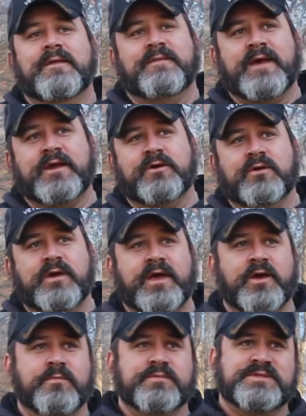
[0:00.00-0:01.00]
That'll
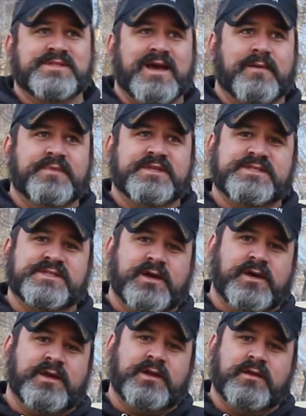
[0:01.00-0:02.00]
help stop the
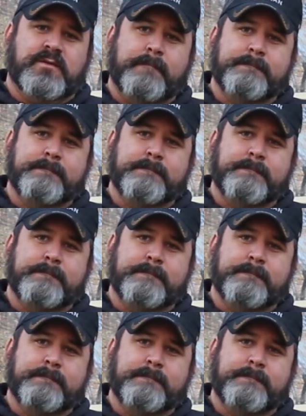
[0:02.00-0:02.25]
sun